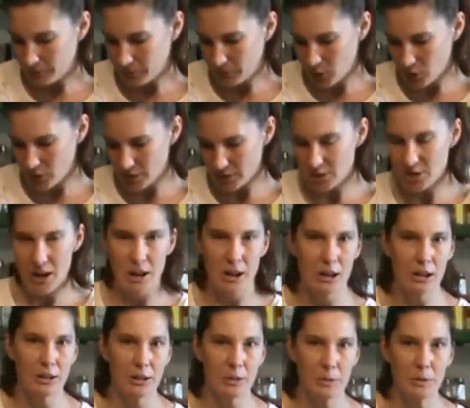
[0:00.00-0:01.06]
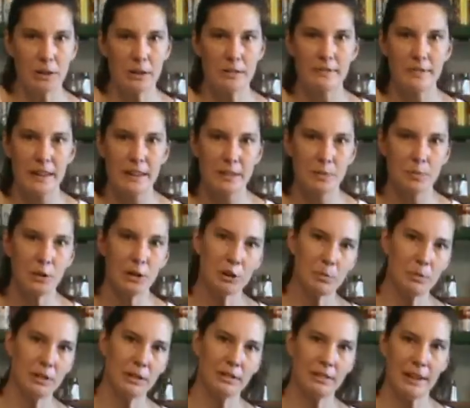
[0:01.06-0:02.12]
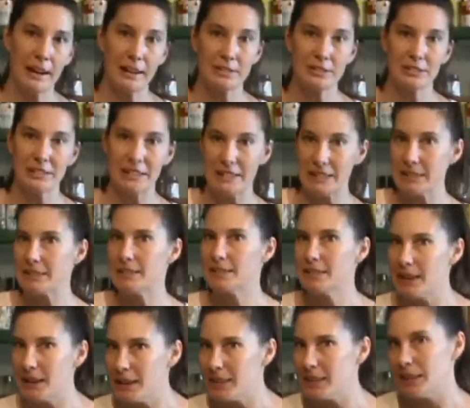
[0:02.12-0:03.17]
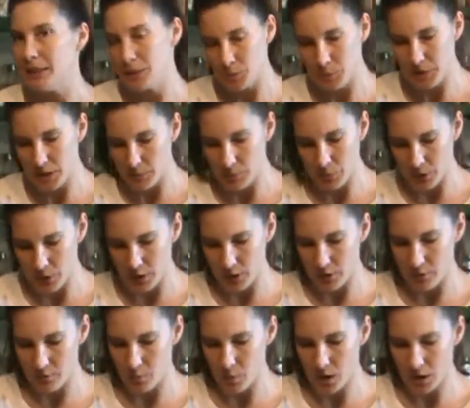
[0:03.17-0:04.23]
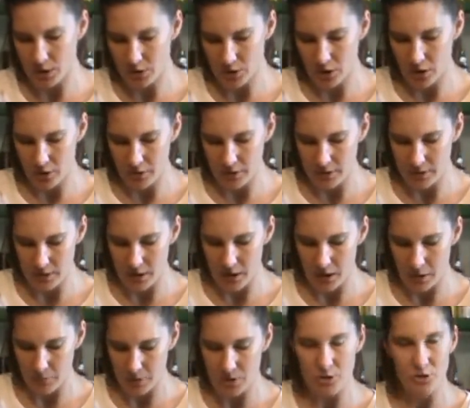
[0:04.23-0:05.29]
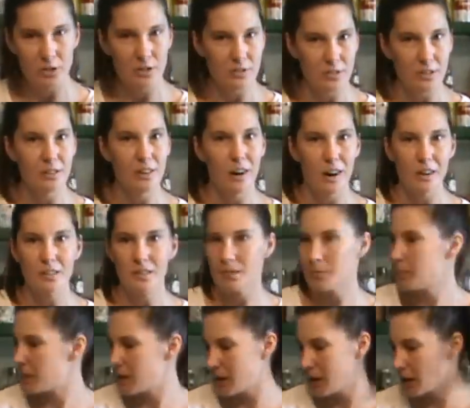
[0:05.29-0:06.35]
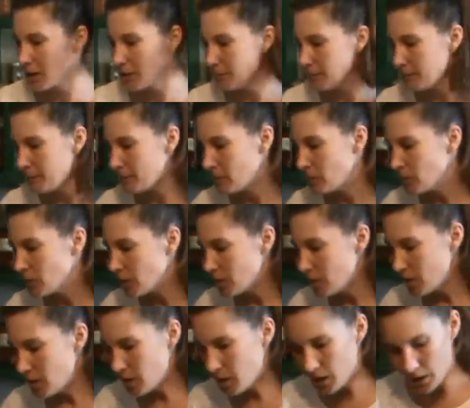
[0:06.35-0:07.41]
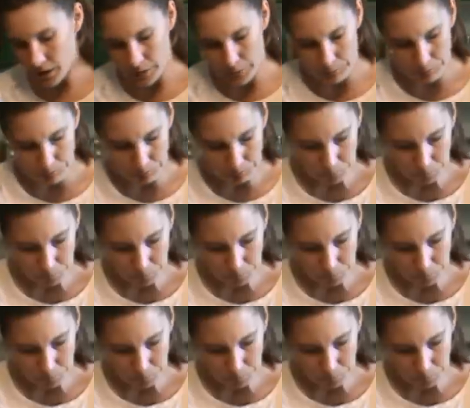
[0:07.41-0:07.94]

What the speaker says: You can share all you want on Facebook, but actually getting to see these people that you've watched all this time is just an awesome thing. I